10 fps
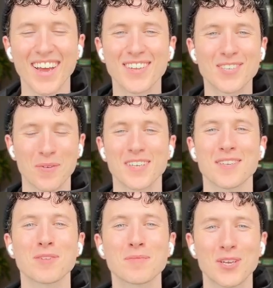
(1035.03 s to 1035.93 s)
Don't worry,
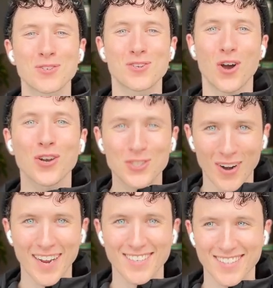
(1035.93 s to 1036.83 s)
sometimes I do
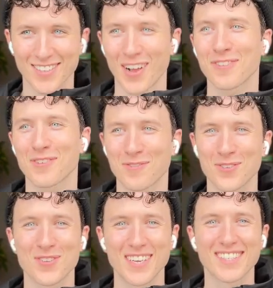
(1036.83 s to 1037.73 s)
contracts like for a few
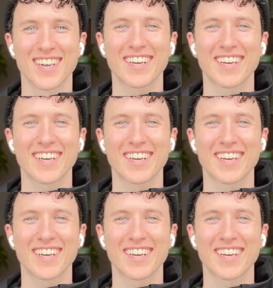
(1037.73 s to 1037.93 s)
years and I